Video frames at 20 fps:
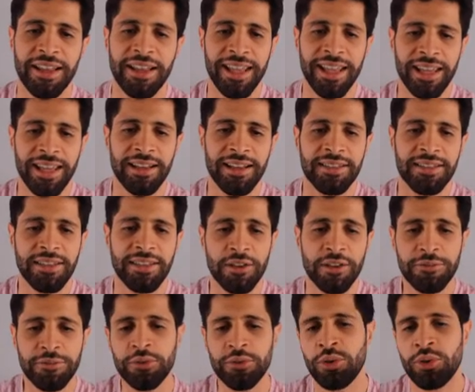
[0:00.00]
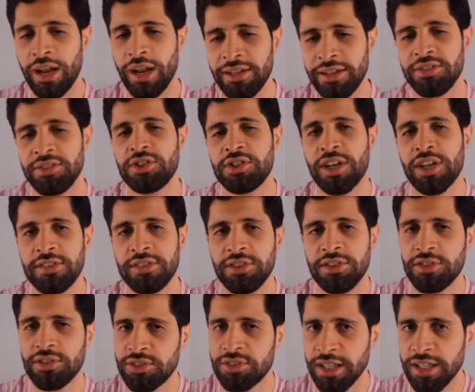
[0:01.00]
And therefore, I suggest
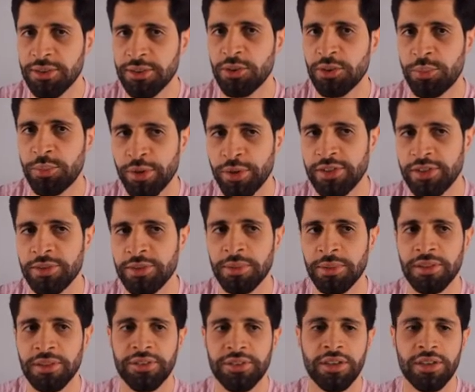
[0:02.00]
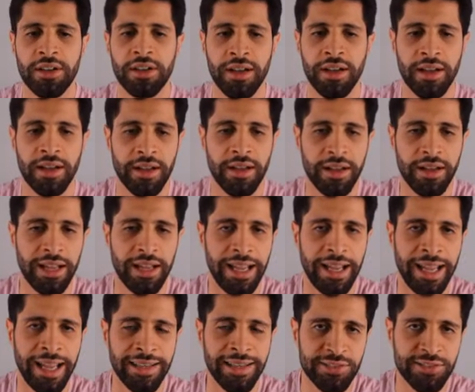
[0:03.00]
you stick to the principles,
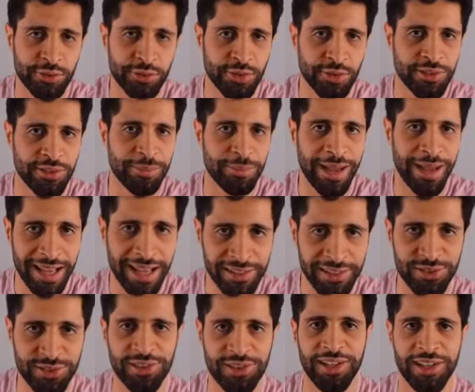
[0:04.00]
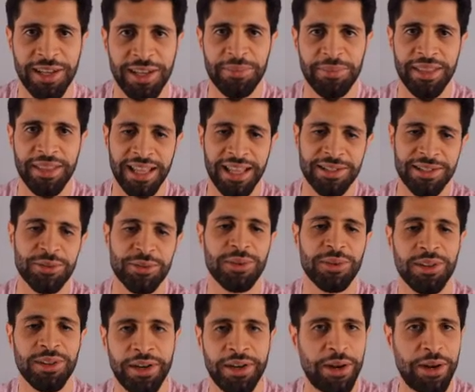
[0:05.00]
and as soon as you master them, then you
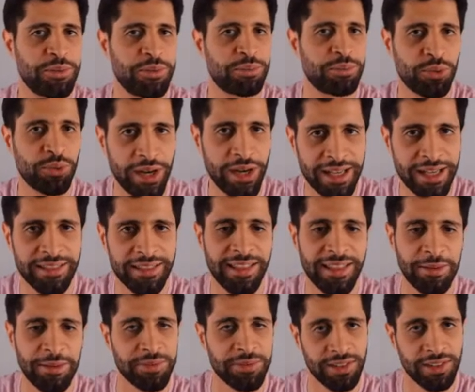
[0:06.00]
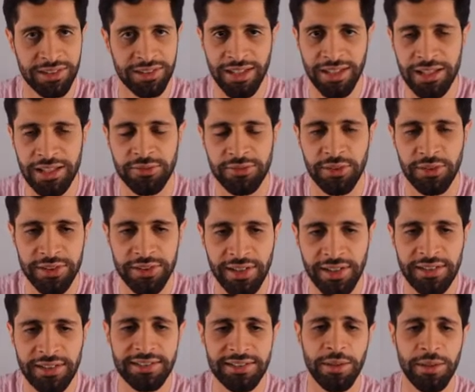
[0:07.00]
will learn how to break them successfully. So
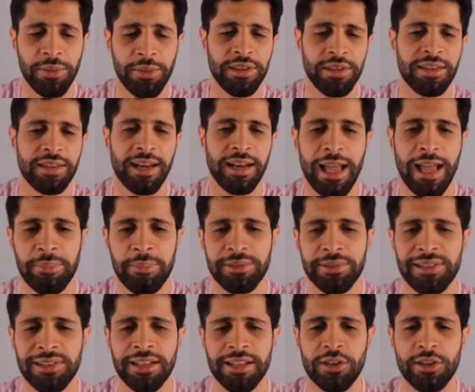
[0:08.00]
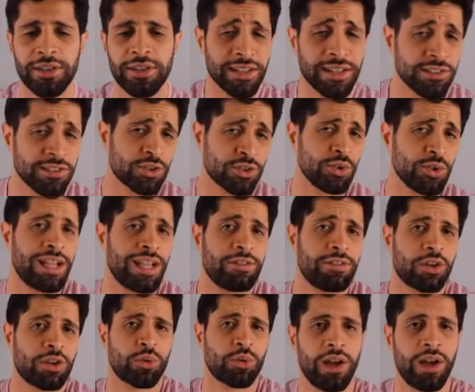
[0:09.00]
it's something that happens later, and that's true in
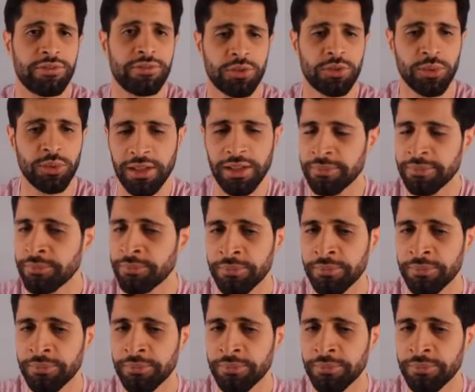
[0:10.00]
every craft, really.